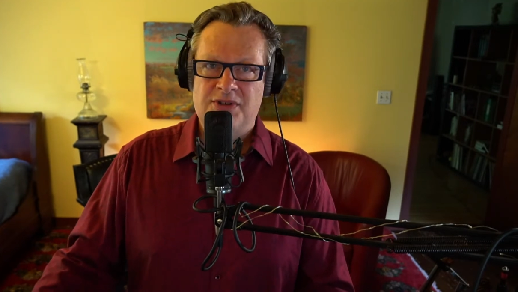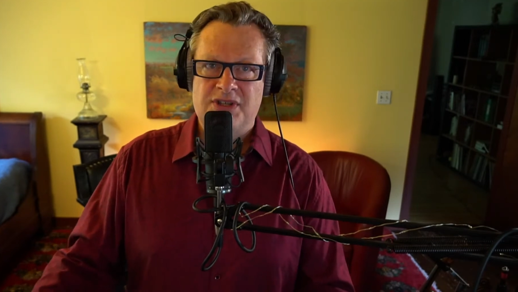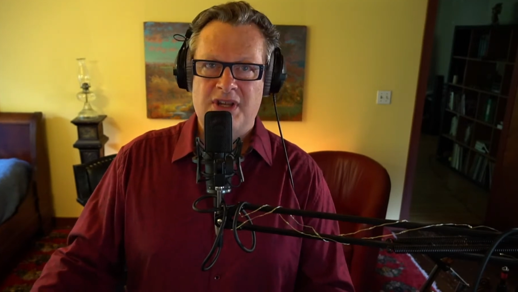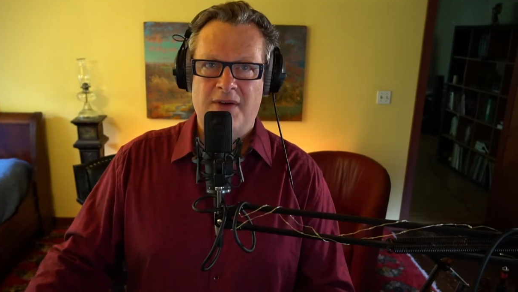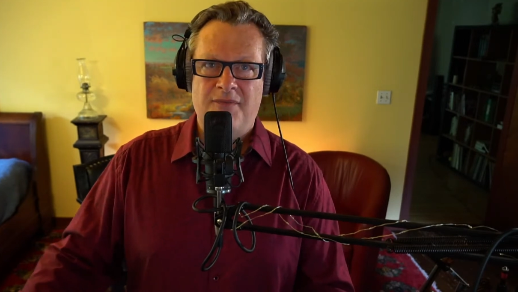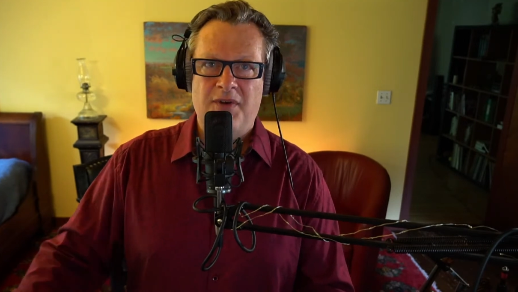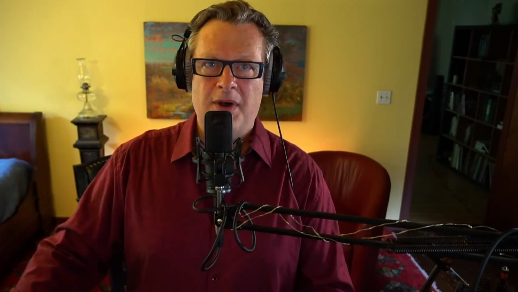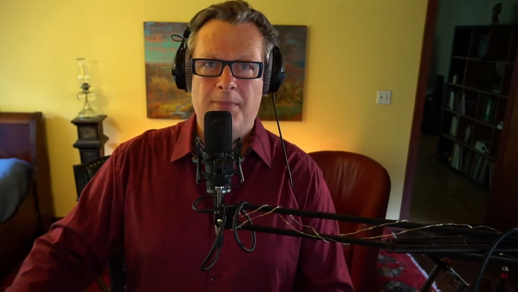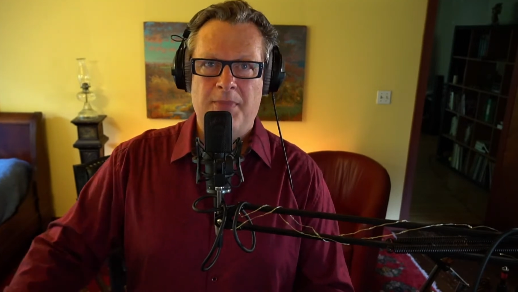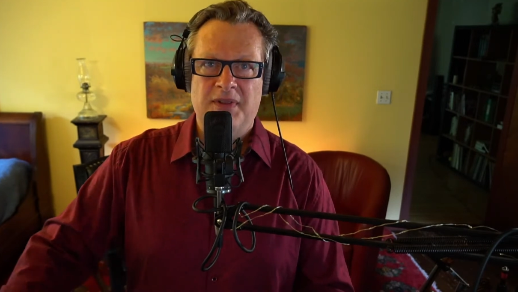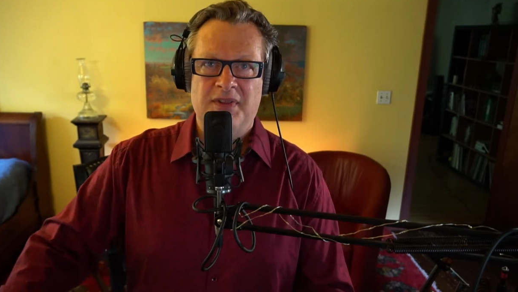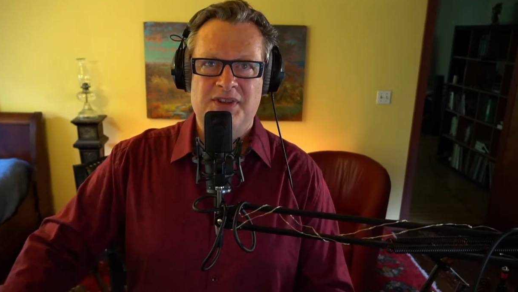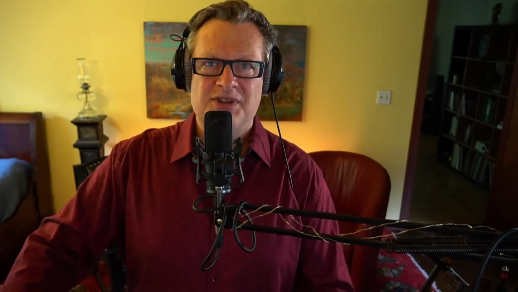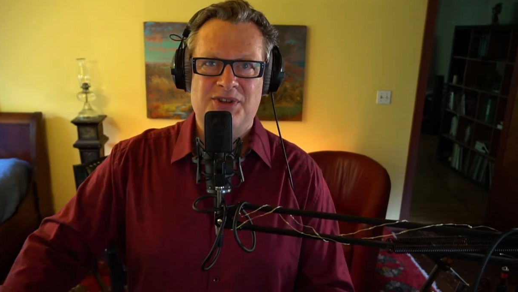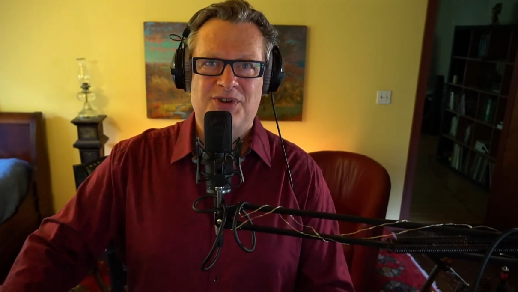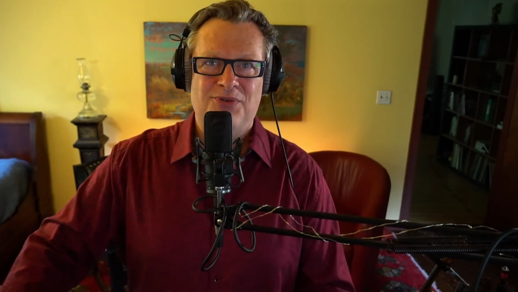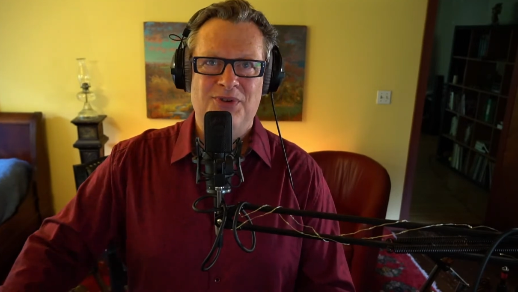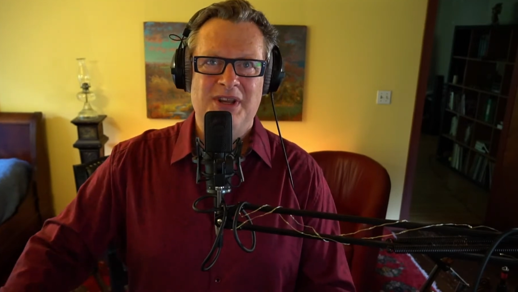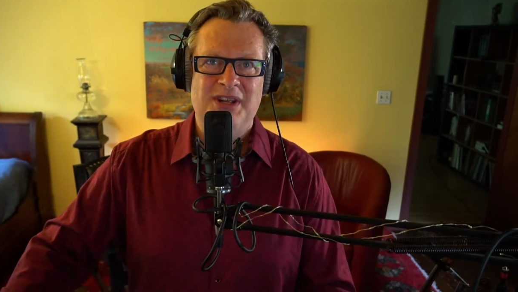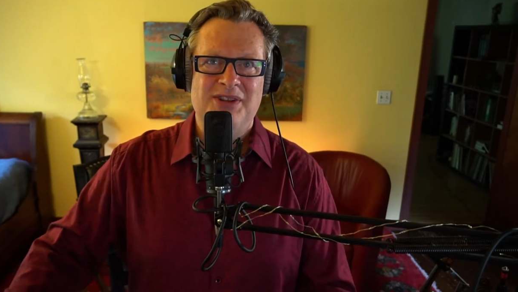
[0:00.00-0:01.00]
stuff up on the
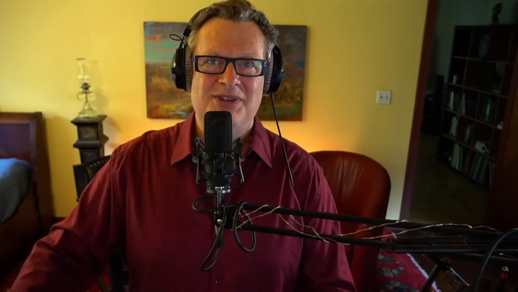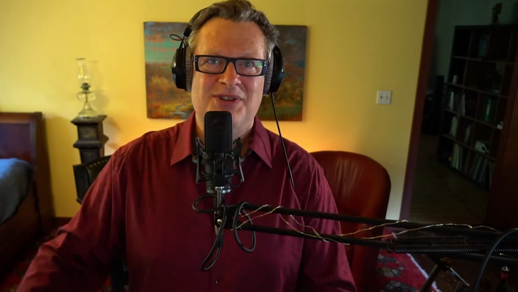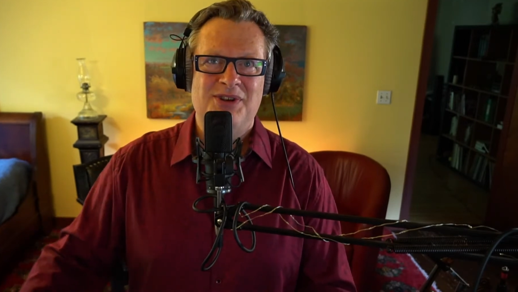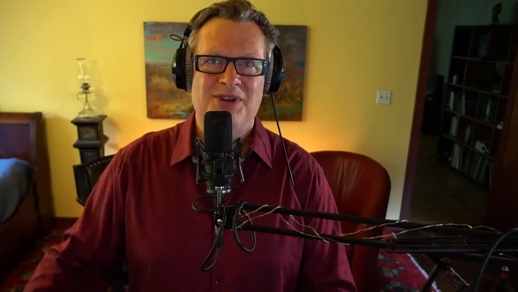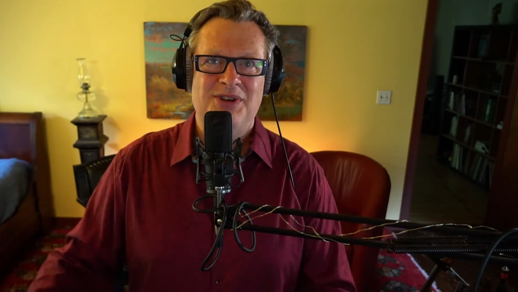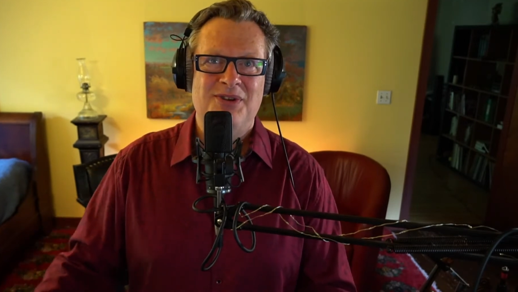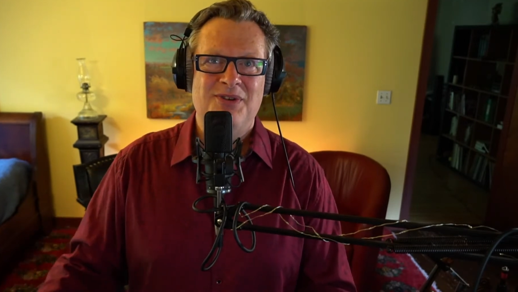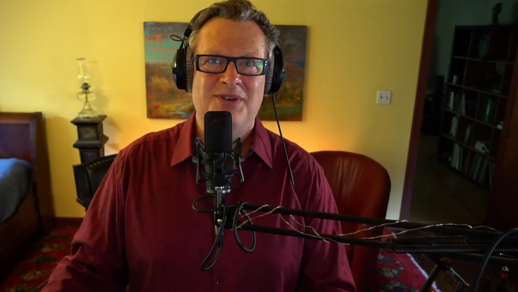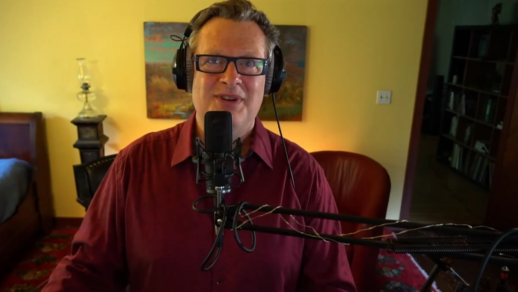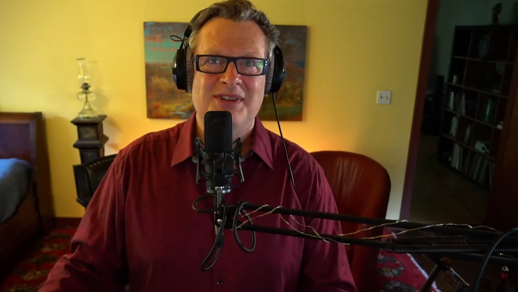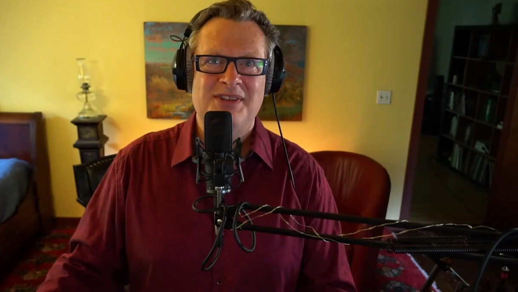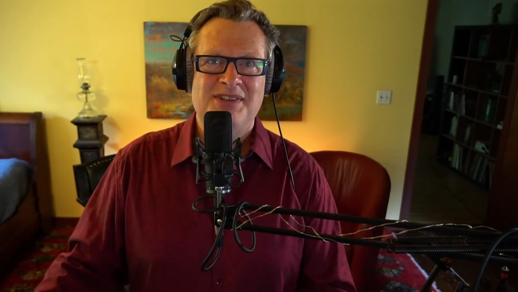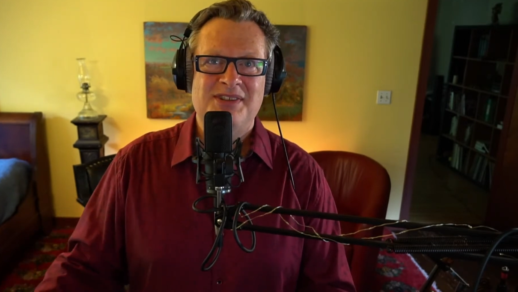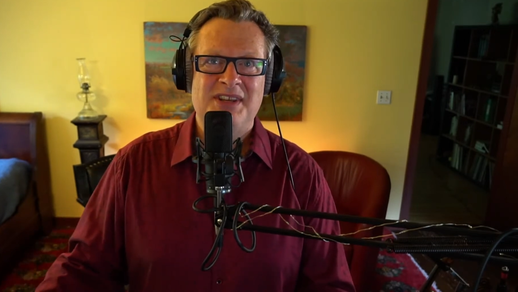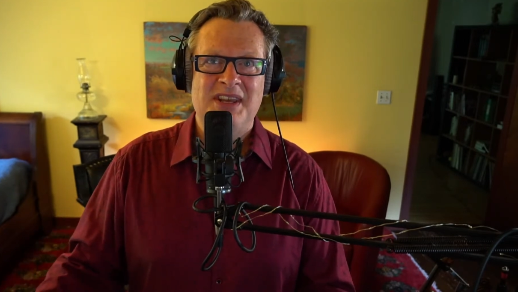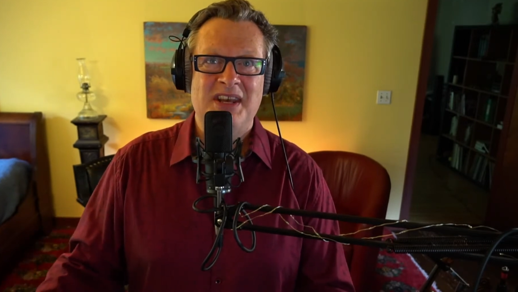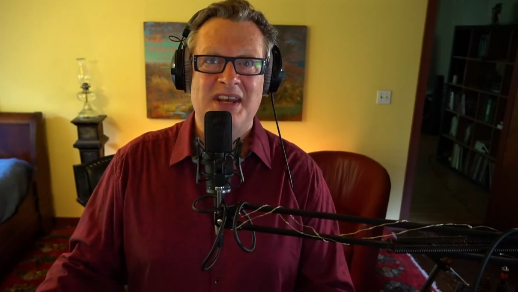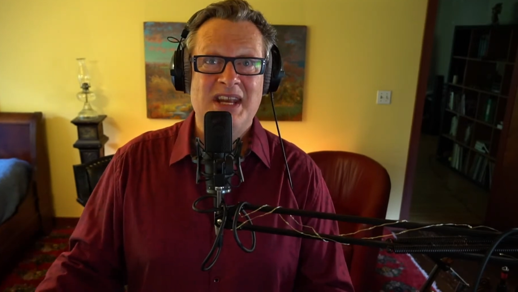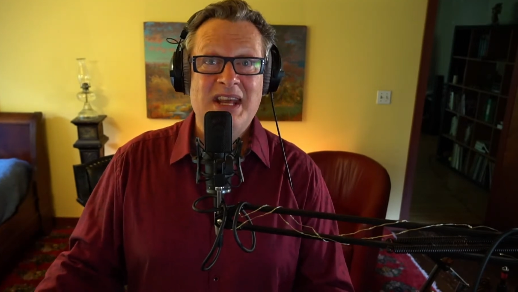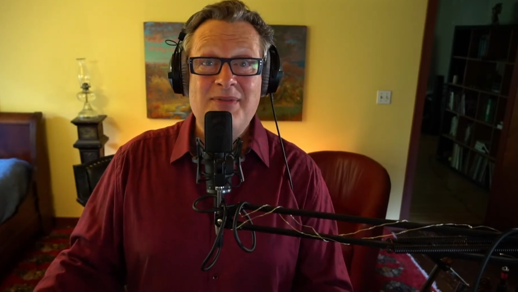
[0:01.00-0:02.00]
screen so you can see it,